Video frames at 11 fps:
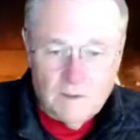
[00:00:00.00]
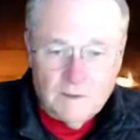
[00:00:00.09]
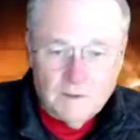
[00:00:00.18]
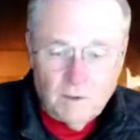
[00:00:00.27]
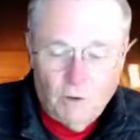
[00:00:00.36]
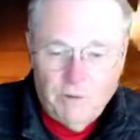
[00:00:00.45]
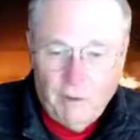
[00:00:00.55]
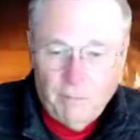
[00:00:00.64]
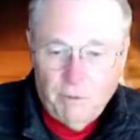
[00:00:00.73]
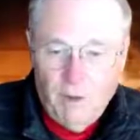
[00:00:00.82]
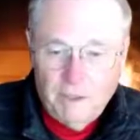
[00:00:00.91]
So if I
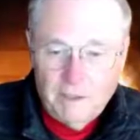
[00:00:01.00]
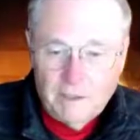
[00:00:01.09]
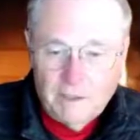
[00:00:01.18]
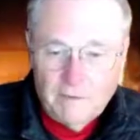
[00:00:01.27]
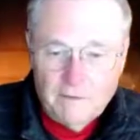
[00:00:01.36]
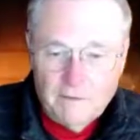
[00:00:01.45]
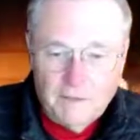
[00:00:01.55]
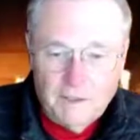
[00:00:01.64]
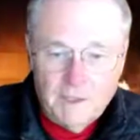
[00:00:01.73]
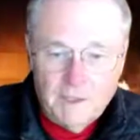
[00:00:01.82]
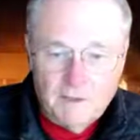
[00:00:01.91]
plotted
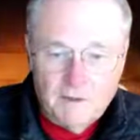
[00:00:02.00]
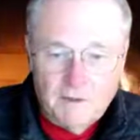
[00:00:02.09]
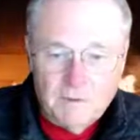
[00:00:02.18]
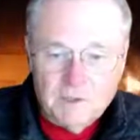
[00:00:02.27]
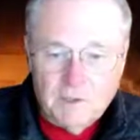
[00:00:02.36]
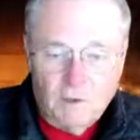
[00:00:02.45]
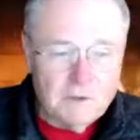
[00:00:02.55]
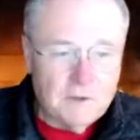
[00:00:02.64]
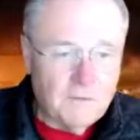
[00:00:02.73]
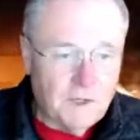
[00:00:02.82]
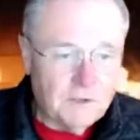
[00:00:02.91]
the results
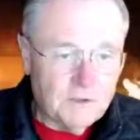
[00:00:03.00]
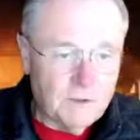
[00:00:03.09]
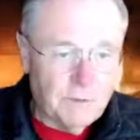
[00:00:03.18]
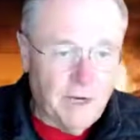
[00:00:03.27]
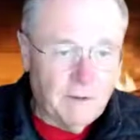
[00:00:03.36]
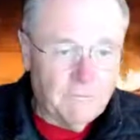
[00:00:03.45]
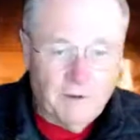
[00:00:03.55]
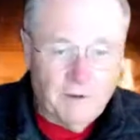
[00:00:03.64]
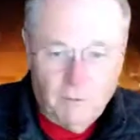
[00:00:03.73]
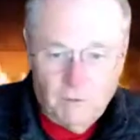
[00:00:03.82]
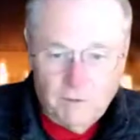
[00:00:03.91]
of these two random
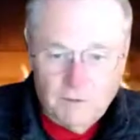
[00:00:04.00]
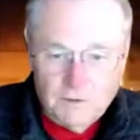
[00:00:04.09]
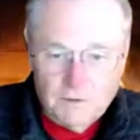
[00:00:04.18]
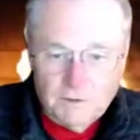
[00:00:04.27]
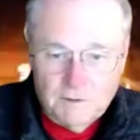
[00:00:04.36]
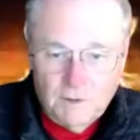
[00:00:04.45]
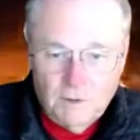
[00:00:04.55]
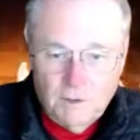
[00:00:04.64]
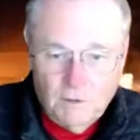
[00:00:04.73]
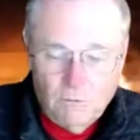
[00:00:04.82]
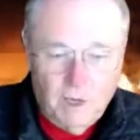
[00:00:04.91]
variables,
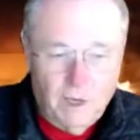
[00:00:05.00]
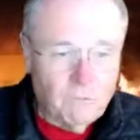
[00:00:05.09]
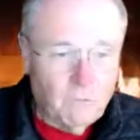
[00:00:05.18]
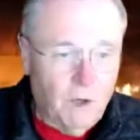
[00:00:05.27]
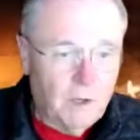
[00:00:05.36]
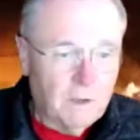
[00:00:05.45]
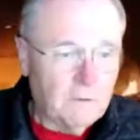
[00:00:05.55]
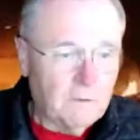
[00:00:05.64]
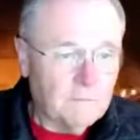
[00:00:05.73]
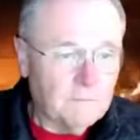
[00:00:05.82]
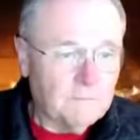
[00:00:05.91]
RAN1
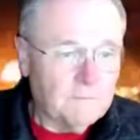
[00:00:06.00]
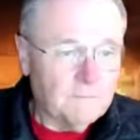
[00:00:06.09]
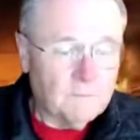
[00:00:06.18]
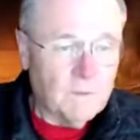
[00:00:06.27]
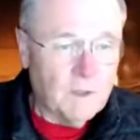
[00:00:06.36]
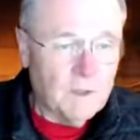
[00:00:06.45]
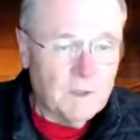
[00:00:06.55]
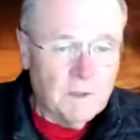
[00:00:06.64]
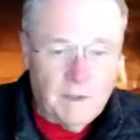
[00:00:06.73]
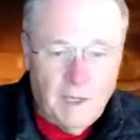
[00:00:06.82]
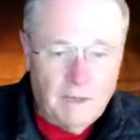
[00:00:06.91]

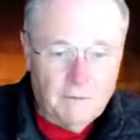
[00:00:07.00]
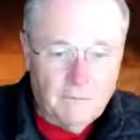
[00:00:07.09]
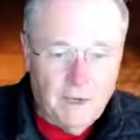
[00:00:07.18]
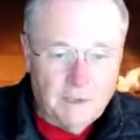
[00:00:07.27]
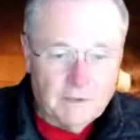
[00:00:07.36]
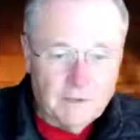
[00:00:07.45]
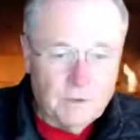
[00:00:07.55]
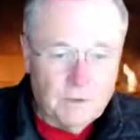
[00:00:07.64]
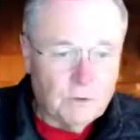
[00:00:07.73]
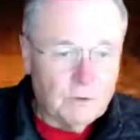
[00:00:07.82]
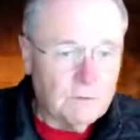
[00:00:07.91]
and
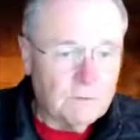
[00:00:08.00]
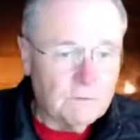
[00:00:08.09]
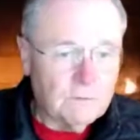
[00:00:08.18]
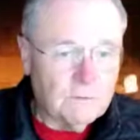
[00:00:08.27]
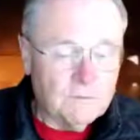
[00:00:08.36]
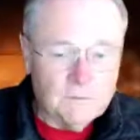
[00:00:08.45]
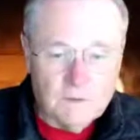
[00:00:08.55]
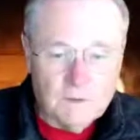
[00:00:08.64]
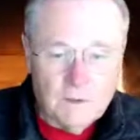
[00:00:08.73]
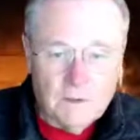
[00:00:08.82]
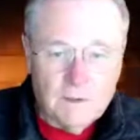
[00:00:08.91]
RAN2,
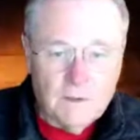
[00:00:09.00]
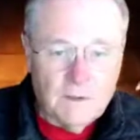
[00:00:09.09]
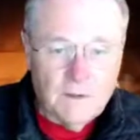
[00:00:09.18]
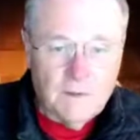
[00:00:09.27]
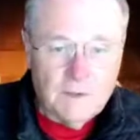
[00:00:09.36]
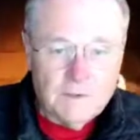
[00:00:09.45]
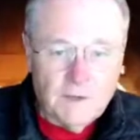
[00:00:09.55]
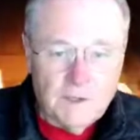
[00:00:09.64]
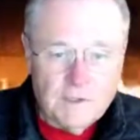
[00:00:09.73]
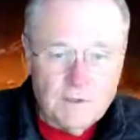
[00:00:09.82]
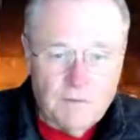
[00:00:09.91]
these are
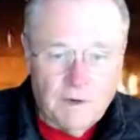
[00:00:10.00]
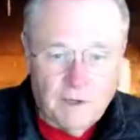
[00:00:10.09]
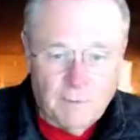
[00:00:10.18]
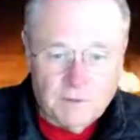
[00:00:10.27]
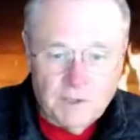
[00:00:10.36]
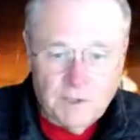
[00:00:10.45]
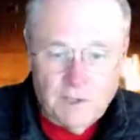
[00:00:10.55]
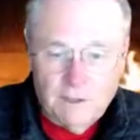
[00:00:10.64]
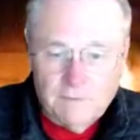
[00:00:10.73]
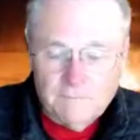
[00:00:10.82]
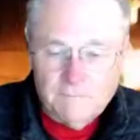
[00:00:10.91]
these two variables
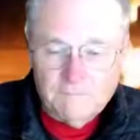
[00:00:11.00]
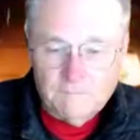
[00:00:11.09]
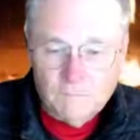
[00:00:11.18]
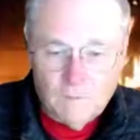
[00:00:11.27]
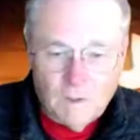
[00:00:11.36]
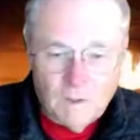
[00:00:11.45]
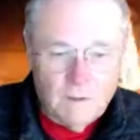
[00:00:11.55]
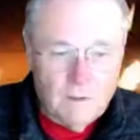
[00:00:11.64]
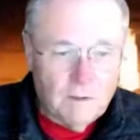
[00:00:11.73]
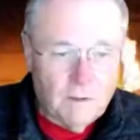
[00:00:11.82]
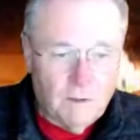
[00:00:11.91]
here,
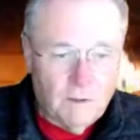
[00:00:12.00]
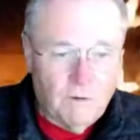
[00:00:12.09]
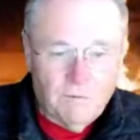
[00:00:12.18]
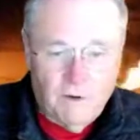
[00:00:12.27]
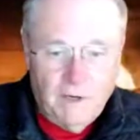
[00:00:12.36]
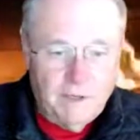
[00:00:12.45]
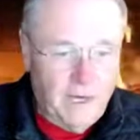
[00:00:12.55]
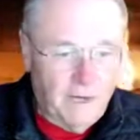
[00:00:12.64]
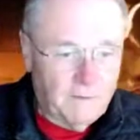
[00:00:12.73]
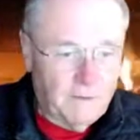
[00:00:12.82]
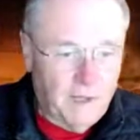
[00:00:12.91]
we find
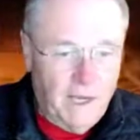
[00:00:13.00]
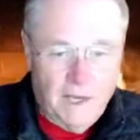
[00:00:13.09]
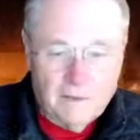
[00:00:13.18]
out that